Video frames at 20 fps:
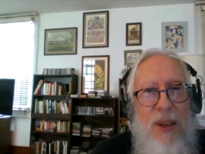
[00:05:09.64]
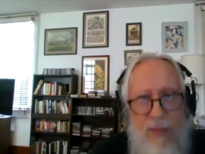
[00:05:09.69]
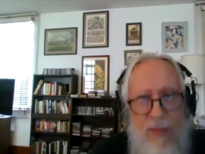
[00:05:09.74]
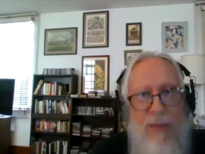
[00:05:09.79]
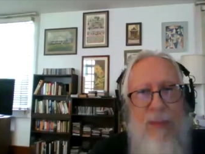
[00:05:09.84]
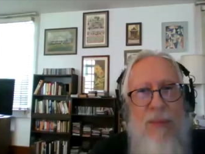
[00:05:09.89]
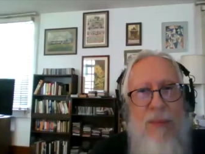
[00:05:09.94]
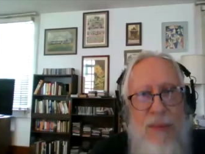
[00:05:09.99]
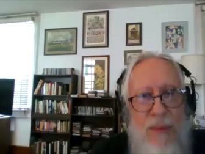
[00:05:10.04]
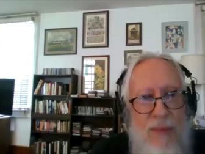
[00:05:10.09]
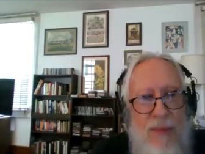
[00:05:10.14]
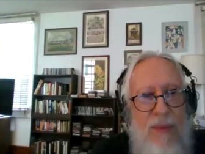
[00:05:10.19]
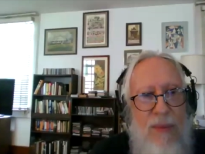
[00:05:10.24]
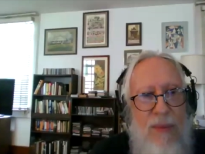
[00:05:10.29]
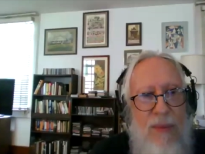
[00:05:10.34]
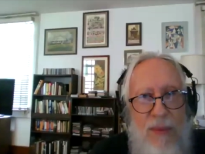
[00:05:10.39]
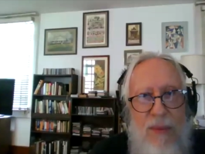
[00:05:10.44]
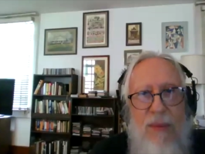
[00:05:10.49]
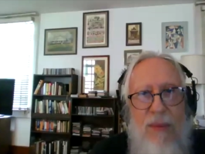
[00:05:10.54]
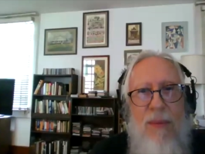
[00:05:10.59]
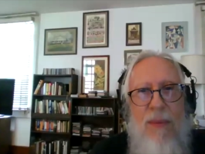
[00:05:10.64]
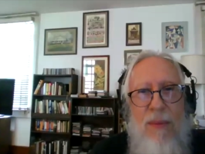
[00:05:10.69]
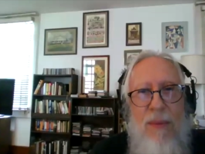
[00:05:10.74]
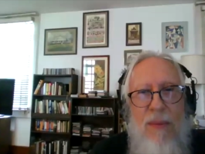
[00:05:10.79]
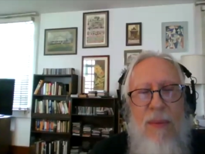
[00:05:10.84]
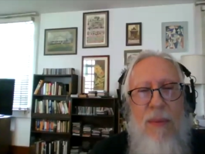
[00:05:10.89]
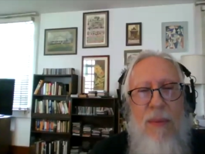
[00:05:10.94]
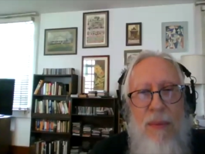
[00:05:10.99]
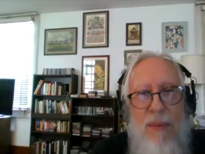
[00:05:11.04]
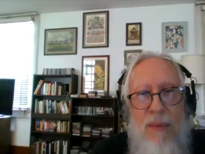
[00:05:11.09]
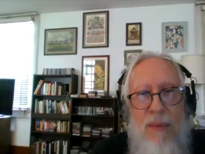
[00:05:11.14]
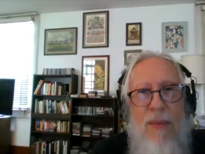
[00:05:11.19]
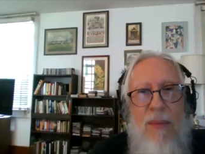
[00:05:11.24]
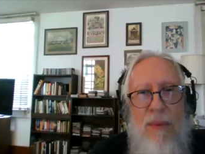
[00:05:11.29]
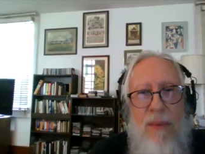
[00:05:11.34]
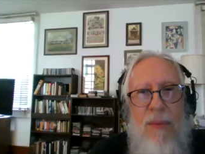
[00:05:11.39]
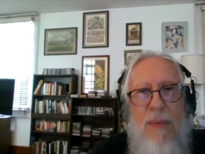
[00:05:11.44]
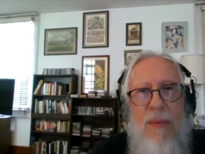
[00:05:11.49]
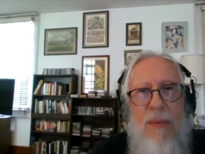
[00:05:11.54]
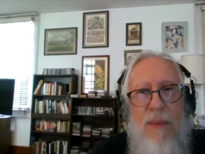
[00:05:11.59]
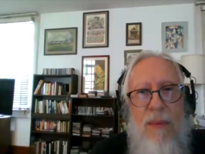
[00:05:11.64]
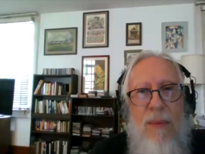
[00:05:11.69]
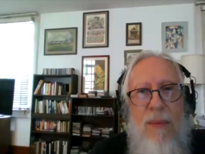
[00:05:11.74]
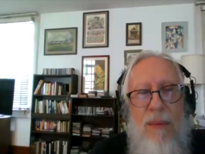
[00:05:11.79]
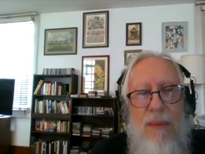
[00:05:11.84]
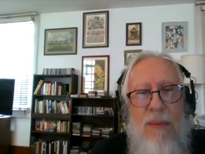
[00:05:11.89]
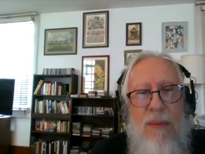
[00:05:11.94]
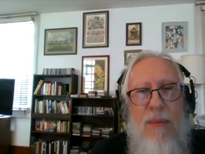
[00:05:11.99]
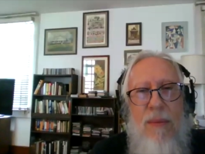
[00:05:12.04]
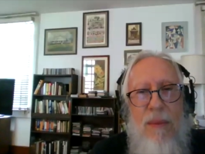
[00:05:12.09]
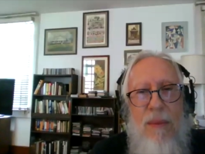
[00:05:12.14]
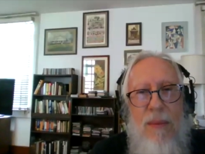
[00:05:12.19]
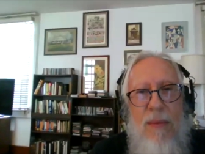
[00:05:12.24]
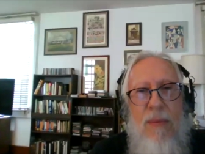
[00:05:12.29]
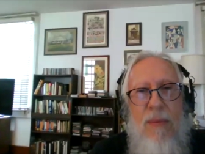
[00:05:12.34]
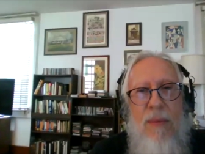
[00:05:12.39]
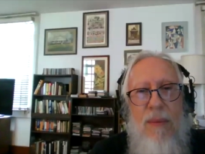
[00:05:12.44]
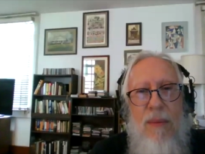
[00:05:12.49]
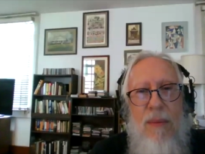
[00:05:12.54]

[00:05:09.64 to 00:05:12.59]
Dwayne Dopsie's band, um, and